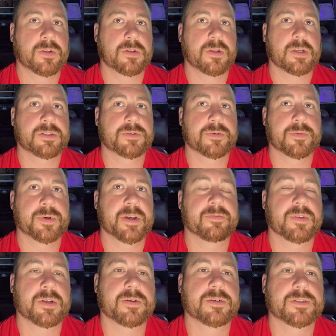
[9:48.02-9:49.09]
That's what we have
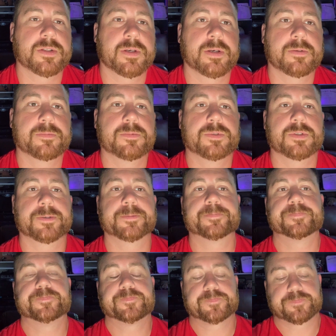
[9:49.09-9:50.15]
to understand. So,
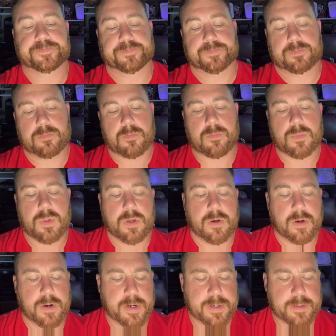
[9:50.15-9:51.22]

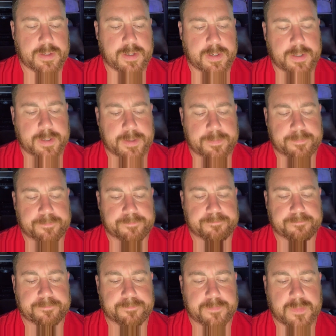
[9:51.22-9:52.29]
all right.
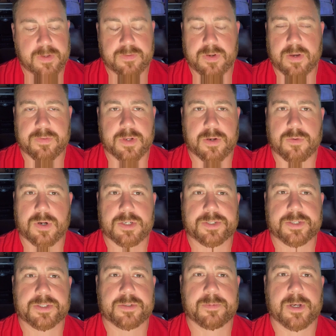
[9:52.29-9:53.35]
If you have any
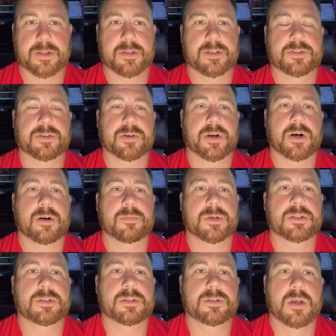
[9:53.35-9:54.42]
questions about this or
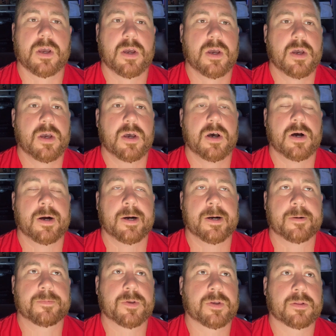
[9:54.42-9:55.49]
comments,
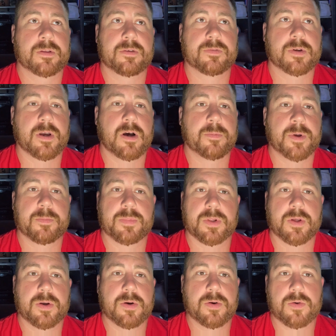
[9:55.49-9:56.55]
you can leave a comment
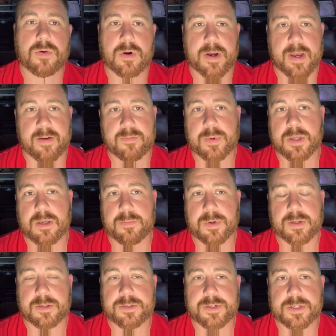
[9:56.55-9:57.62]
below, or I have my
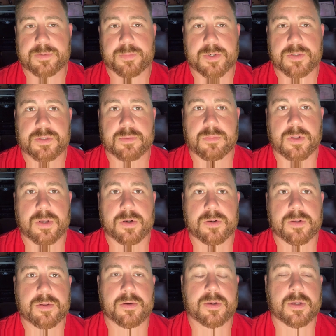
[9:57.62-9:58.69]
email address posted below,
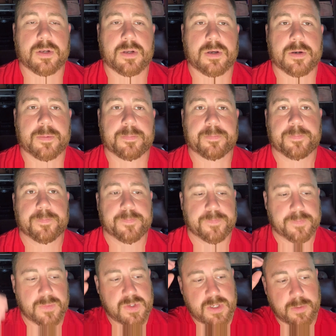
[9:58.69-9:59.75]
and you can
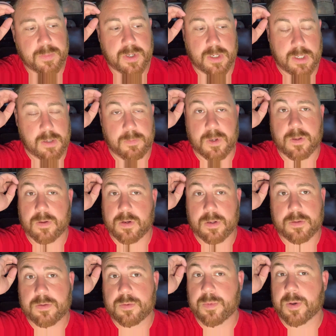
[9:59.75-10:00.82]
send me an email, and I'll
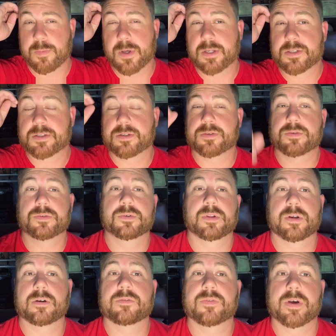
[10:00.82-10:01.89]
do my best to
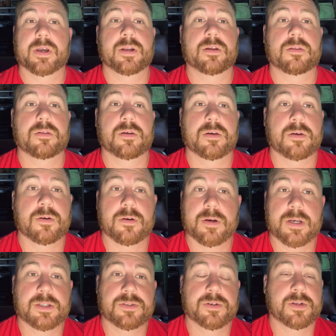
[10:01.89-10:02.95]
clarify anything or
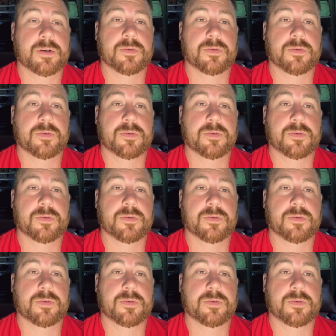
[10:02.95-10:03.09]
answer any